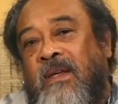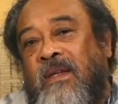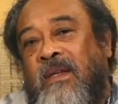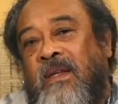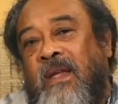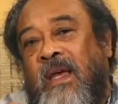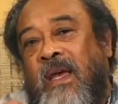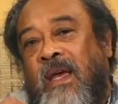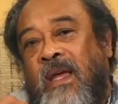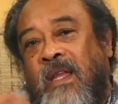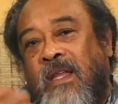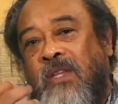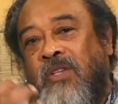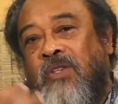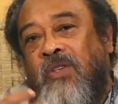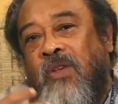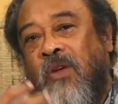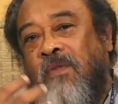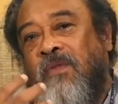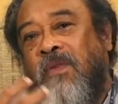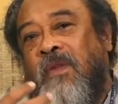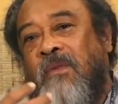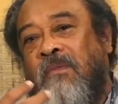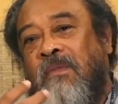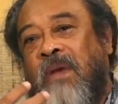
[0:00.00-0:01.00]
the energy
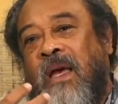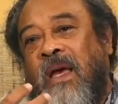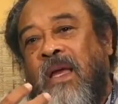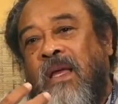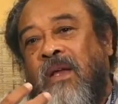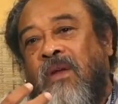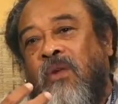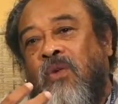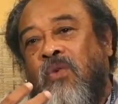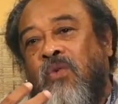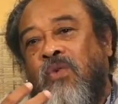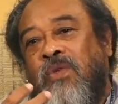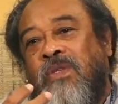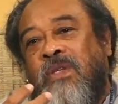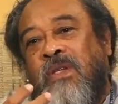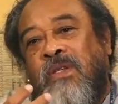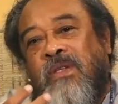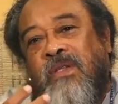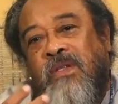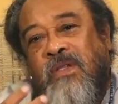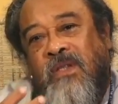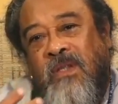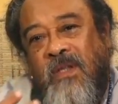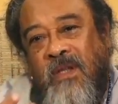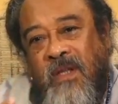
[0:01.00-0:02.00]
of the mind
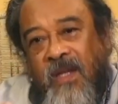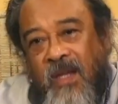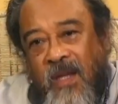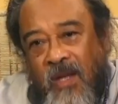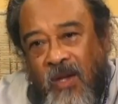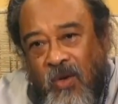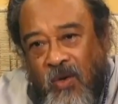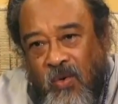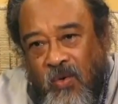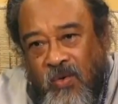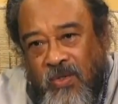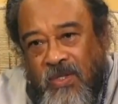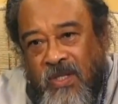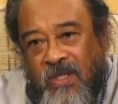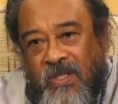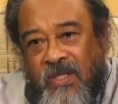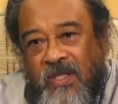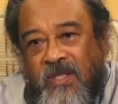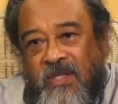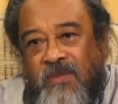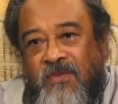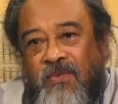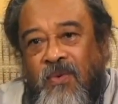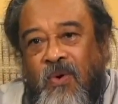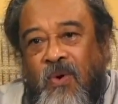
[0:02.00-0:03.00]
loses
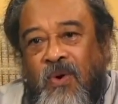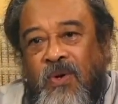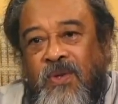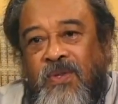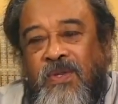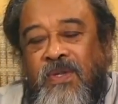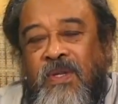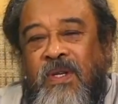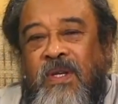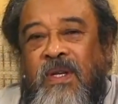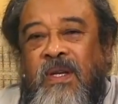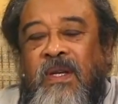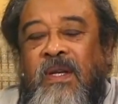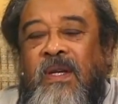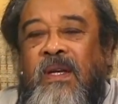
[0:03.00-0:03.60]
its force,